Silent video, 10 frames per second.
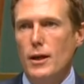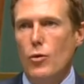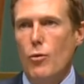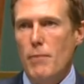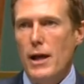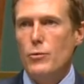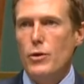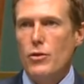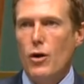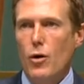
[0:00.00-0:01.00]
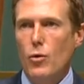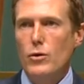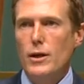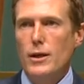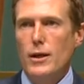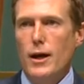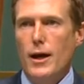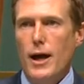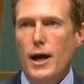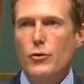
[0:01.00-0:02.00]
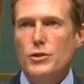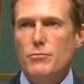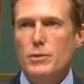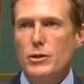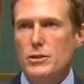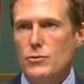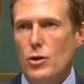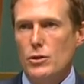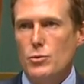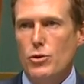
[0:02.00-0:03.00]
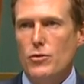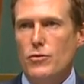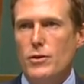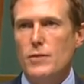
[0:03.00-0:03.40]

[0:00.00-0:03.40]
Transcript: or may withhold, uh, hundreds of millions of dollars worth of